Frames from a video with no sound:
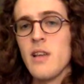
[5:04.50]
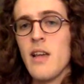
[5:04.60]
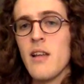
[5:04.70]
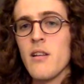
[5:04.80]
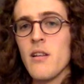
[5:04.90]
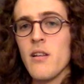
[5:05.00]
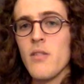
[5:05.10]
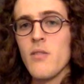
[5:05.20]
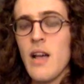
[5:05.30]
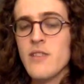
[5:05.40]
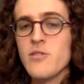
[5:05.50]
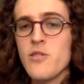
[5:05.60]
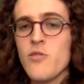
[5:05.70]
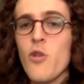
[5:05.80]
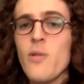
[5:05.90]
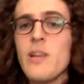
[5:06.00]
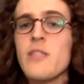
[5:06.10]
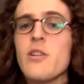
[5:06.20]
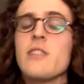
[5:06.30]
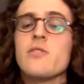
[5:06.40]
and as they're growing,
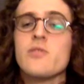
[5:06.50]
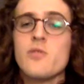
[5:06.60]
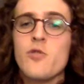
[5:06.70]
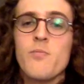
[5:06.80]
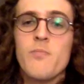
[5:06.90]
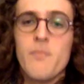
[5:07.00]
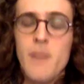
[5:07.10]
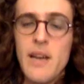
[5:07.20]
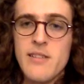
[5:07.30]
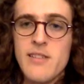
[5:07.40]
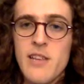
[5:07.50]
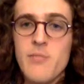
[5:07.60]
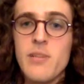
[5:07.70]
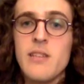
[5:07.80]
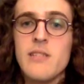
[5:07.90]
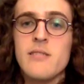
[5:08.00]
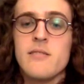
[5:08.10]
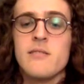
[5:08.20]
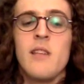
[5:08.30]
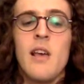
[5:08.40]
they're getting sued by these
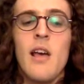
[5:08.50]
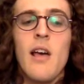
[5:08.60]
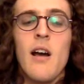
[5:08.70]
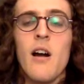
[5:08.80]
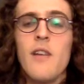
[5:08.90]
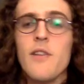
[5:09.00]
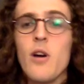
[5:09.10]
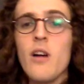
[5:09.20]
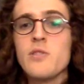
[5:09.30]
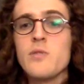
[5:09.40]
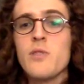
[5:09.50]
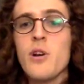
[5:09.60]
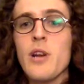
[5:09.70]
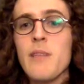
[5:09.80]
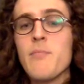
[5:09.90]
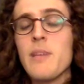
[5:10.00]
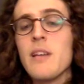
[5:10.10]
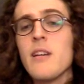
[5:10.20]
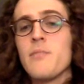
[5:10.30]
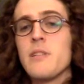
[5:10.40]
NPEs. They're also targeting big
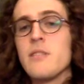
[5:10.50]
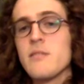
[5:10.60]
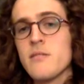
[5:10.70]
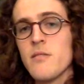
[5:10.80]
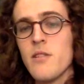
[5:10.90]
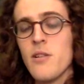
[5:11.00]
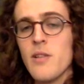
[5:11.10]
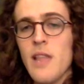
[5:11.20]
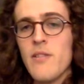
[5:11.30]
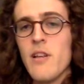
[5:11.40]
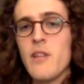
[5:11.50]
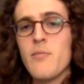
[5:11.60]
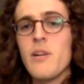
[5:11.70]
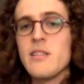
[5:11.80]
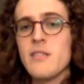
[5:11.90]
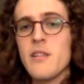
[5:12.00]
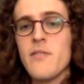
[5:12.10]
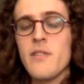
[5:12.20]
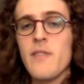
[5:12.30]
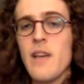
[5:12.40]
companies. They have a lot of money and stuff,
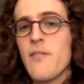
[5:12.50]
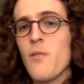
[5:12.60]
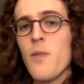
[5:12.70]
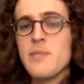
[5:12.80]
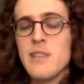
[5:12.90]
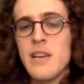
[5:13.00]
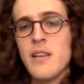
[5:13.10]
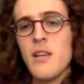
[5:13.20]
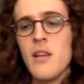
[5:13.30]
and if they have a website,